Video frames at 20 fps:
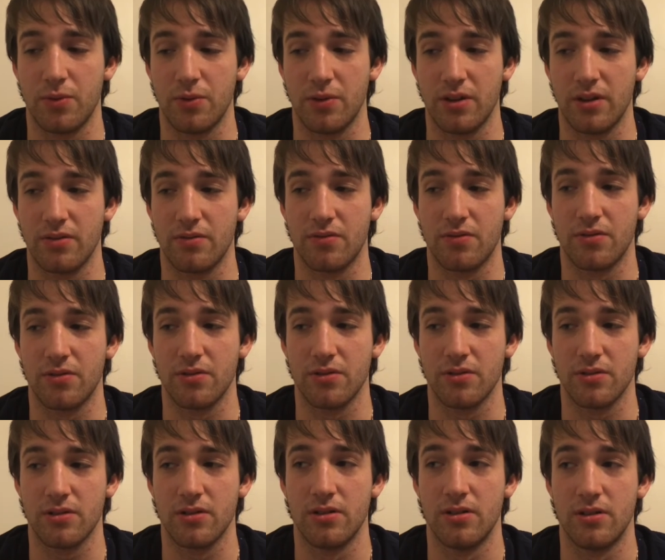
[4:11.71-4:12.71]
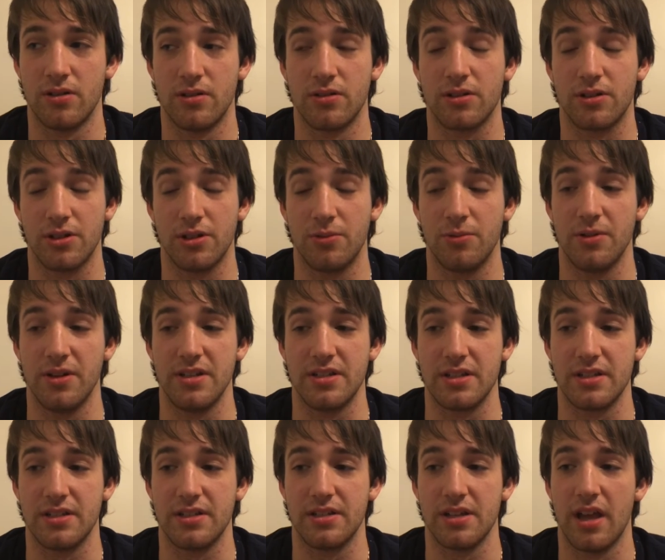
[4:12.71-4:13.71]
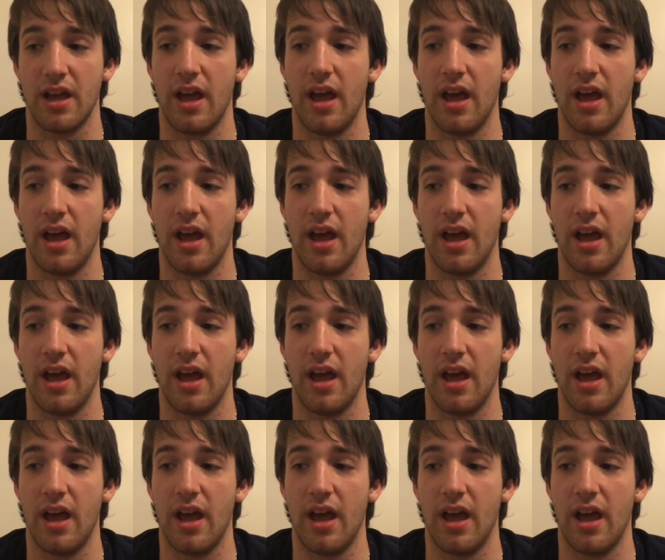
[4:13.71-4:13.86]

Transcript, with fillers: point for good reasons.